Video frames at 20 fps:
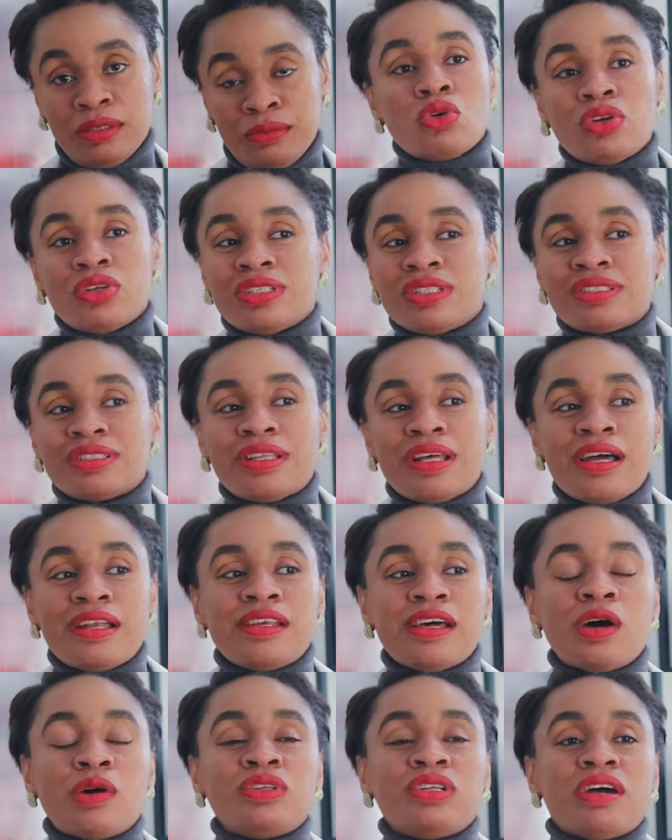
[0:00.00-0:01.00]
Understand
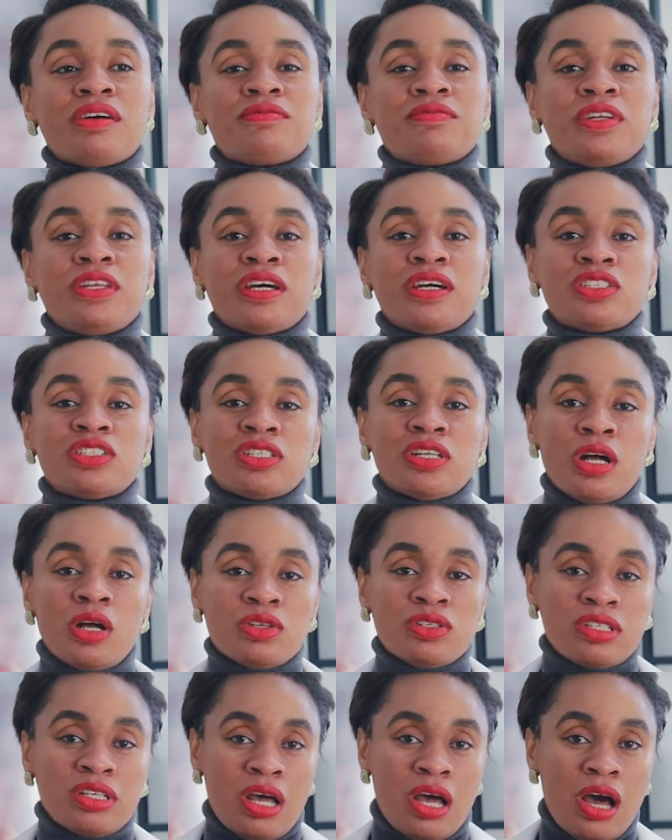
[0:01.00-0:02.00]
how their
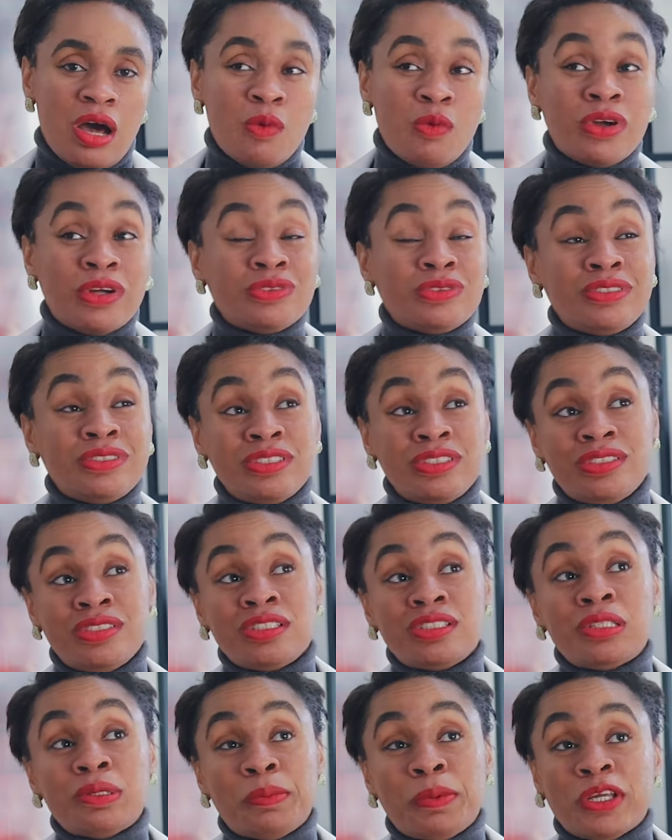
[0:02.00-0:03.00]
financials are. Well,
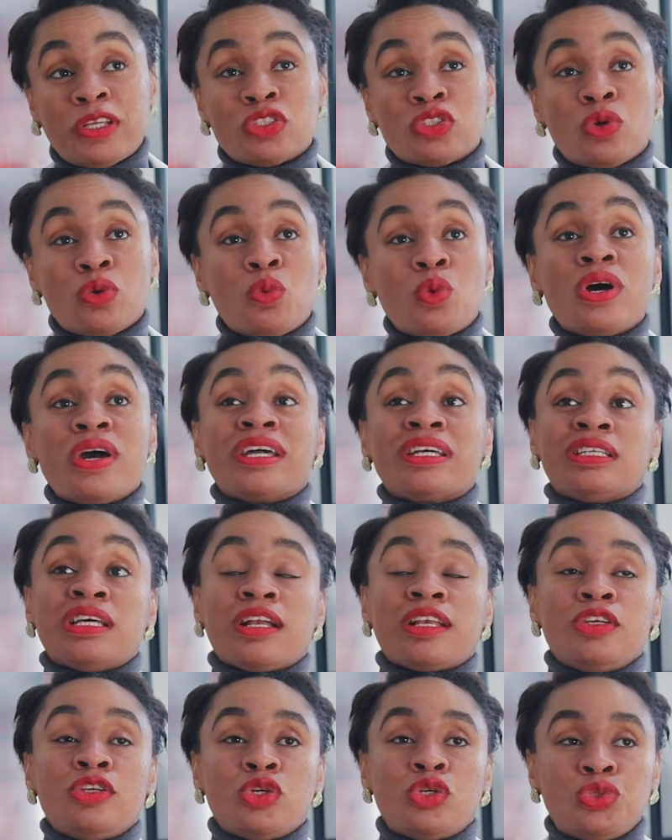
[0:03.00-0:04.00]
this depends on what
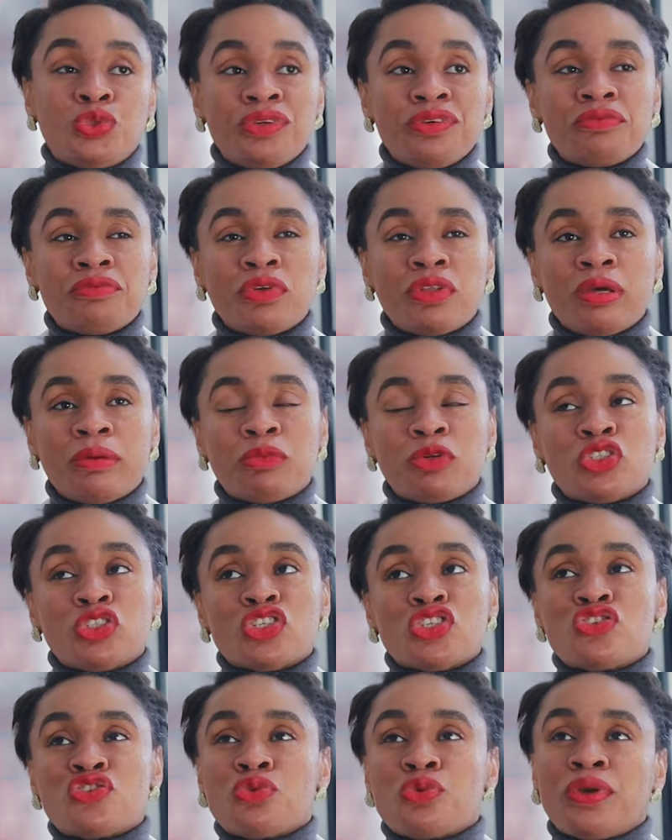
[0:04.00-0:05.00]
exactly you're doing for them, but
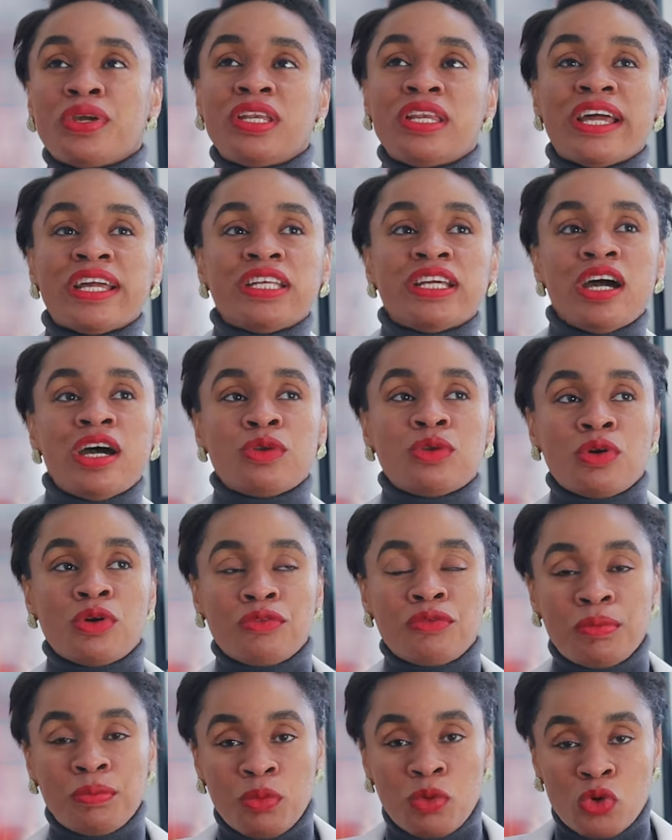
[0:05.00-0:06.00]
just knowing like their annual
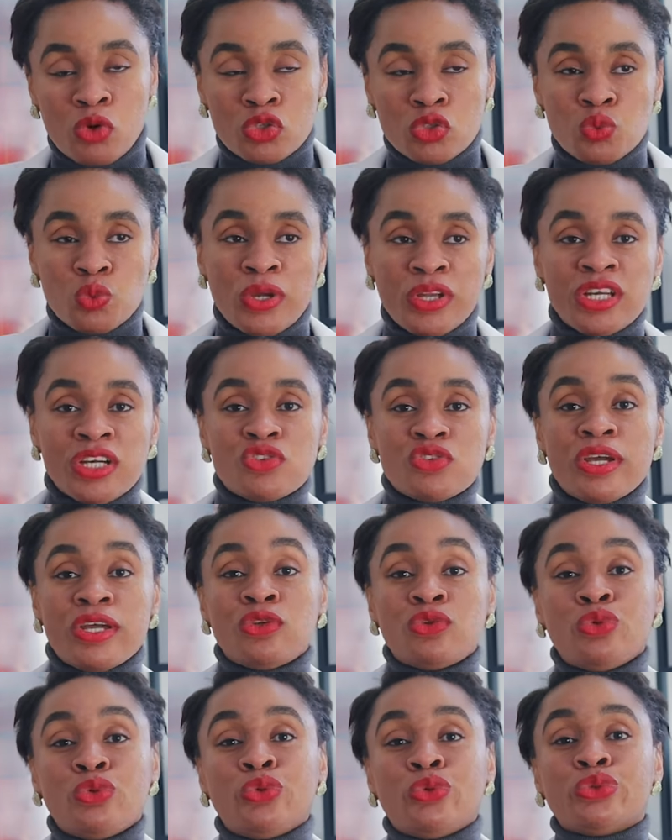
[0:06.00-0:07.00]
reports, where they're trying
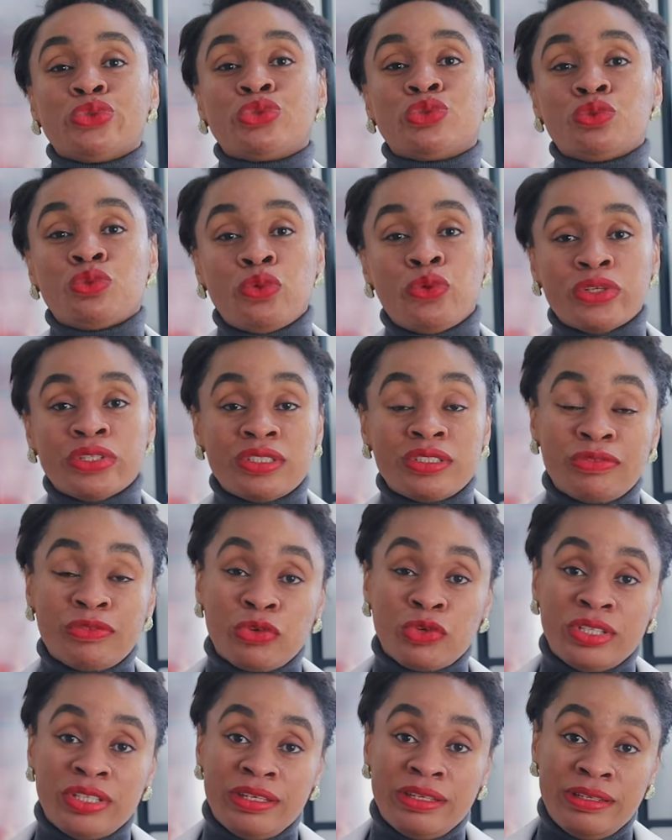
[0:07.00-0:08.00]
to go towards
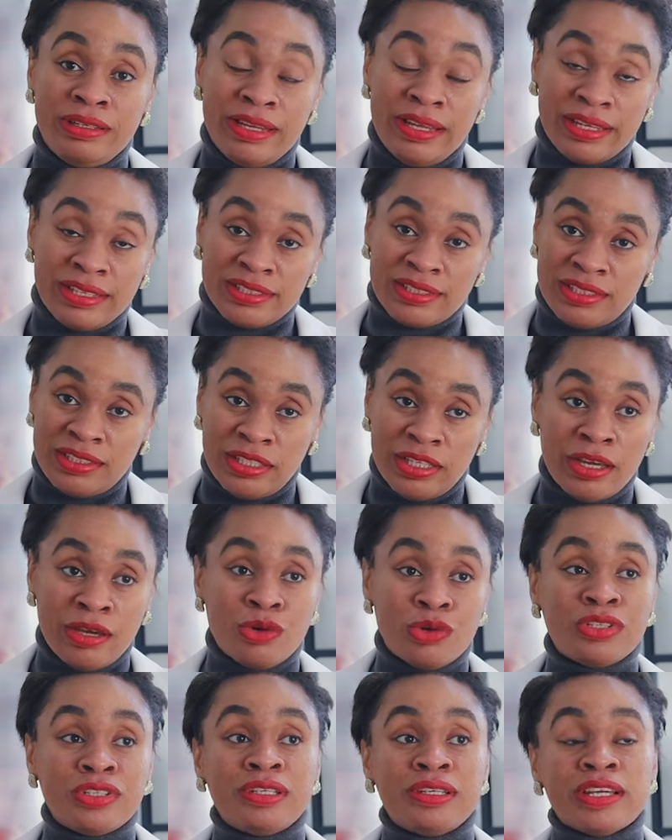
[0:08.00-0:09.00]
for the next year
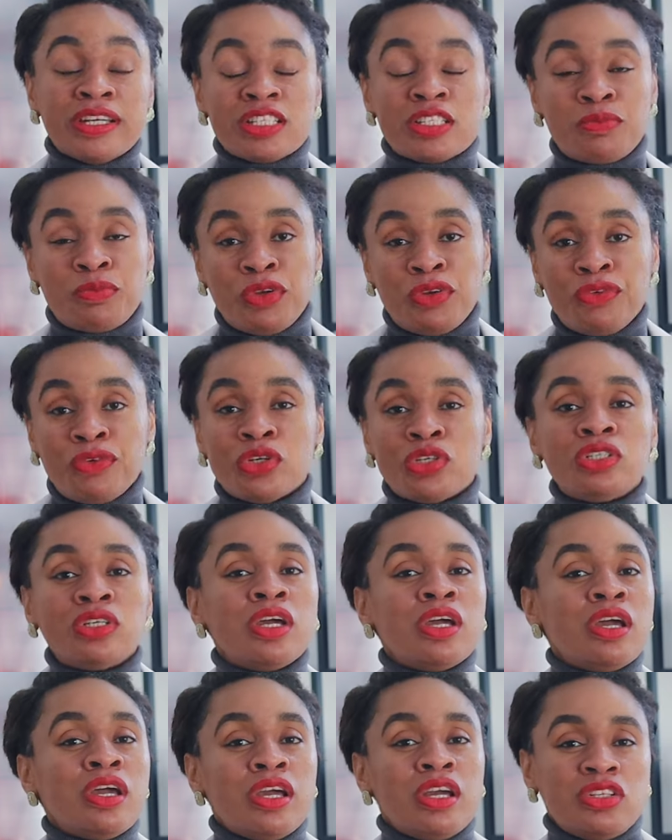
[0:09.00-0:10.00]
or the next period,
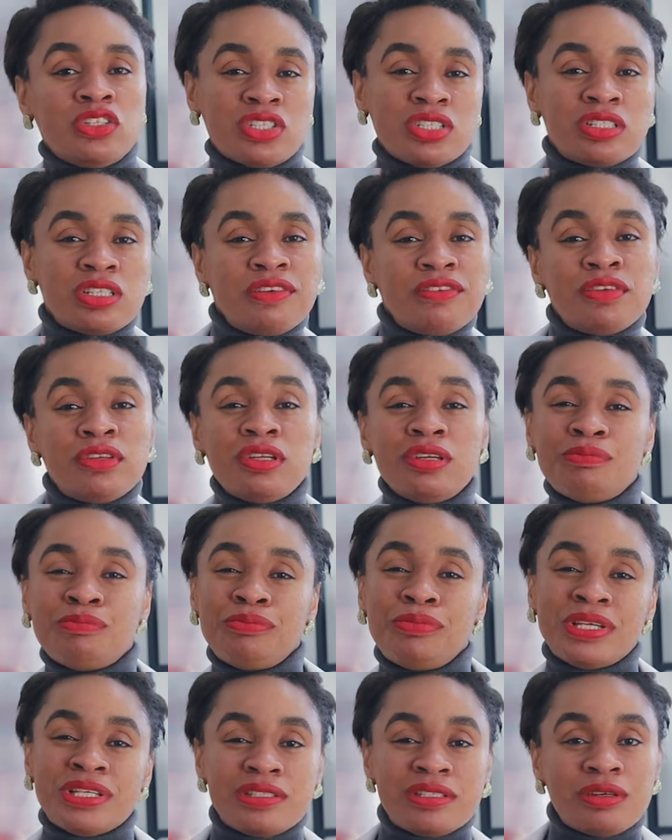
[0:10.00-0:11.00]
just giving a
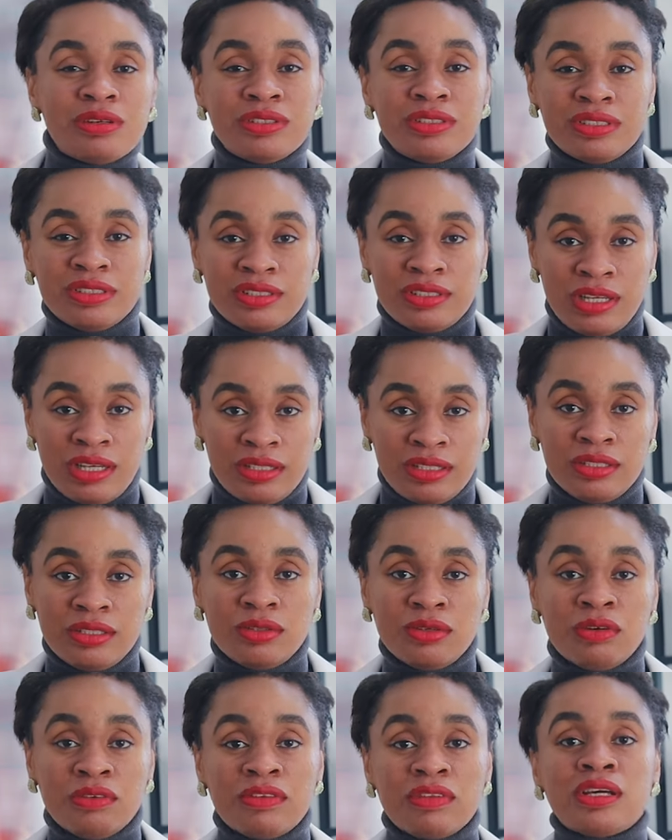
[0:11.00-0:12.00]
basic understanding
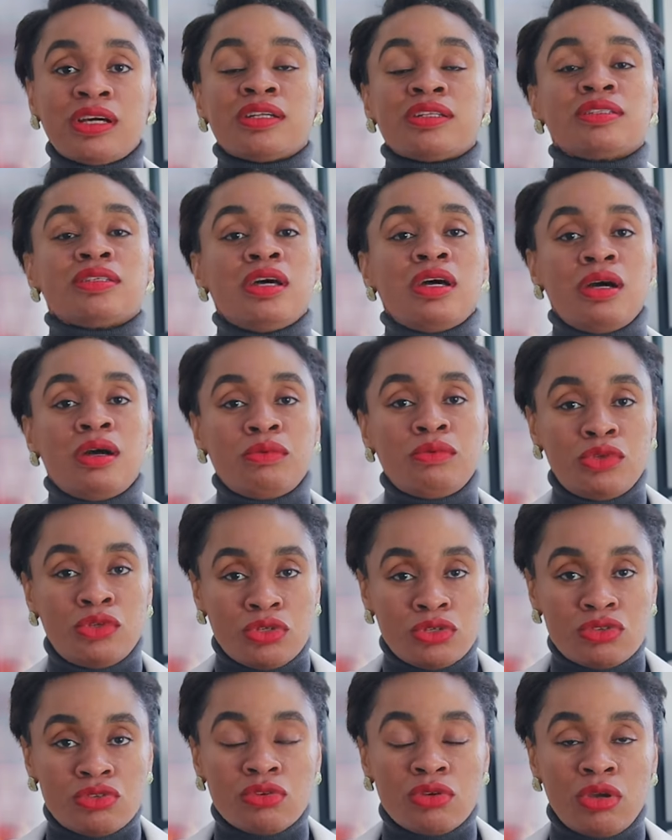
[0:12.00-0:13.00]
of that would
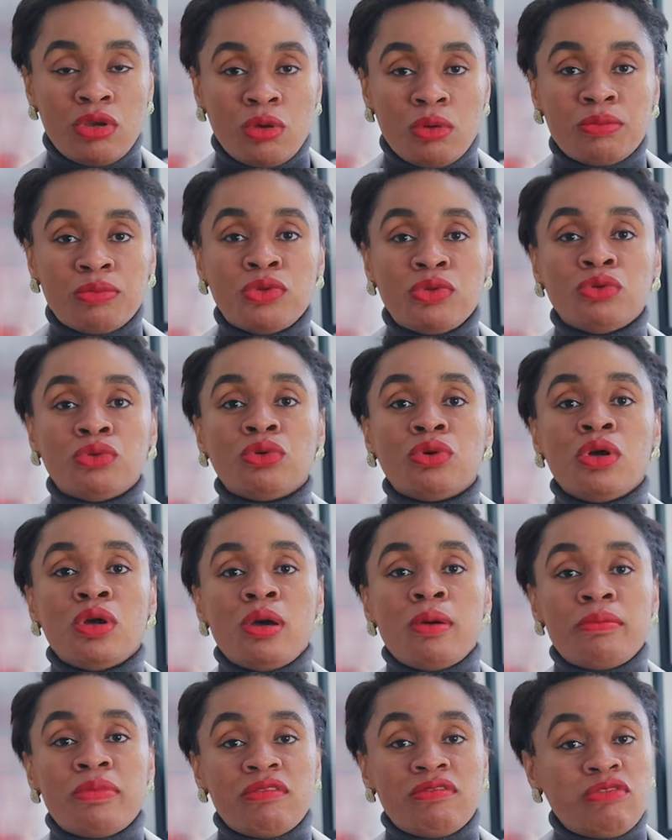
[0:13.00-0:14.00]
also help you
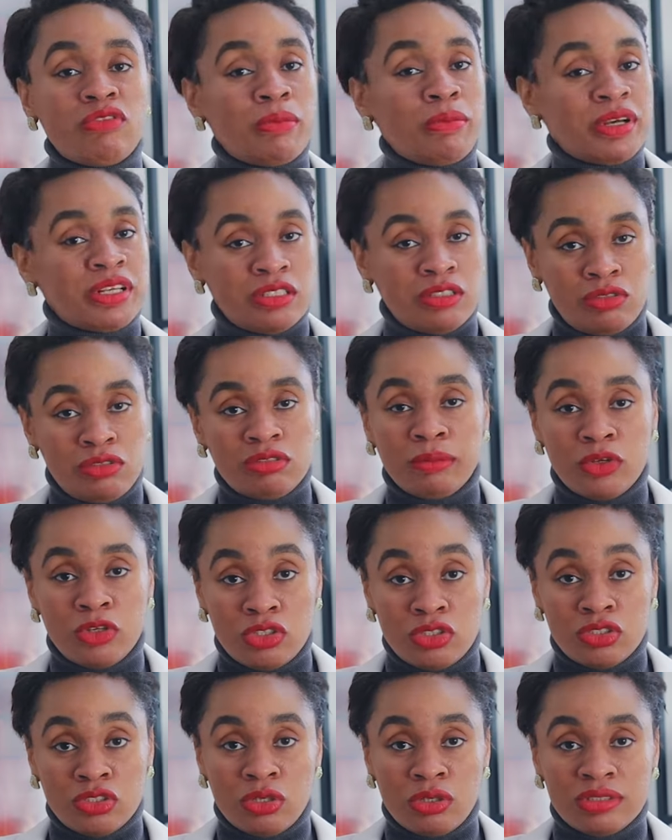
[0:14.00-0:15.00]
perform as a good
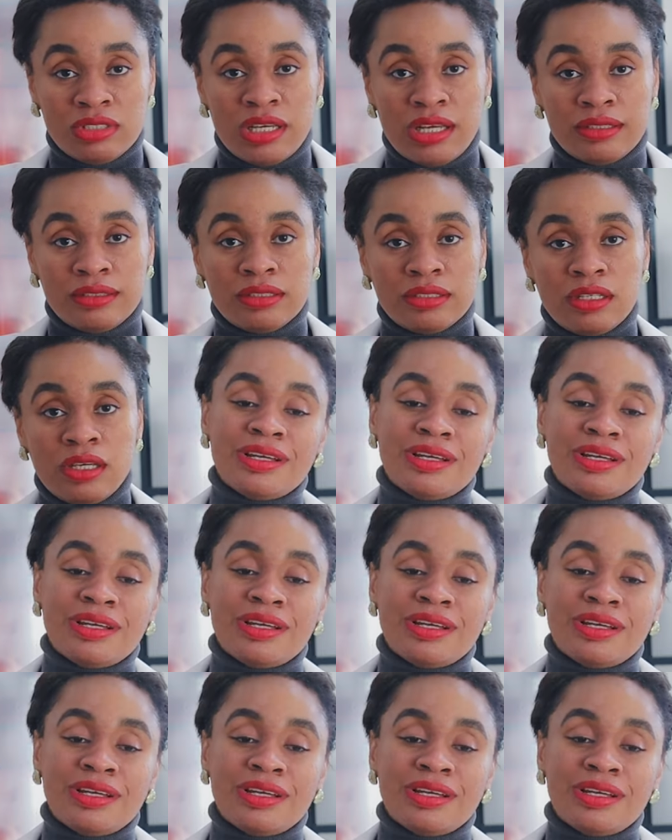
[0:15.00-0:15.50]
consultant.